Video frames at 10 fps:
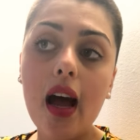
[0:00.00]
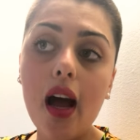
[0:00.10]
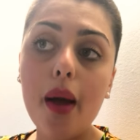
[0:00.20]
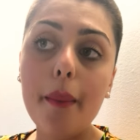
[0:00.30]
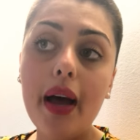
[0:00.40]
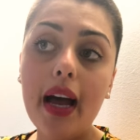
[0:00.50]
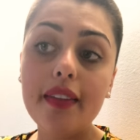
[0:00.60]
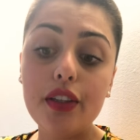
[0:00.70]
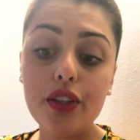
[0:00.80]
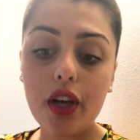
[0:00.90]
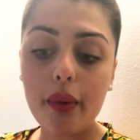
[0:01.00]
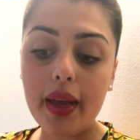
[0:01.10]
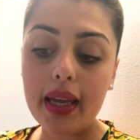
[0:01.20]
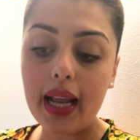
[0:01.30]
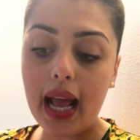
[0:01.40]
And then you go
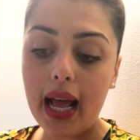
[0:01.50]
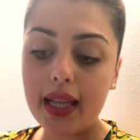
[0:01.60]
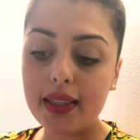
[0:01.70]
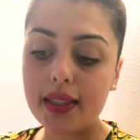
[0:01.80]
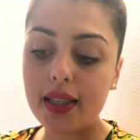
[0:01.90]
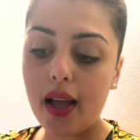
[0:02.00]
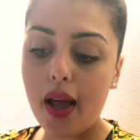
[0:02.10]
in and